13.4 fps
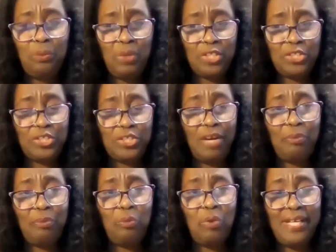
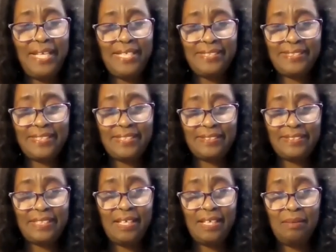workshop, what is it,
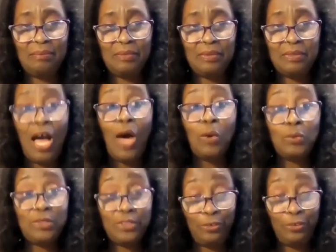um, how
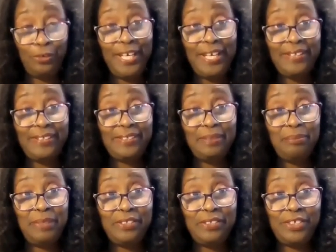to create the
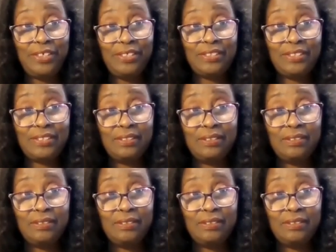miniatures?